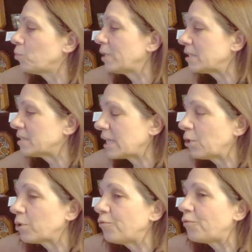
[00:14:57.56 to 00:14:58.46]
we had a
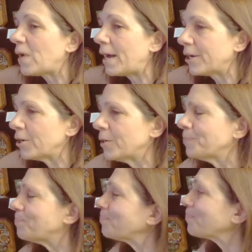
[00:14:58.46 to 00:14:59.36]
sacred fire.
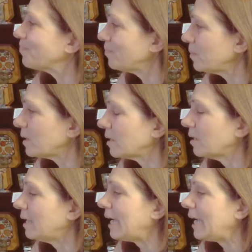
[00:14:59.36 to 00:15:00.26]

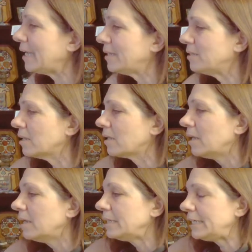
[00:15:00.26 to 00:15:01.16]
And
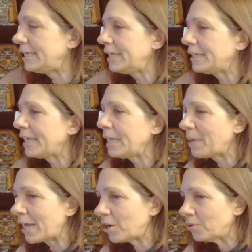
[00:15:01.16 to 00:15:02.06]
he came
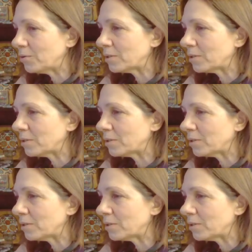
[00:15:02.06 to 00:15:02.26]
out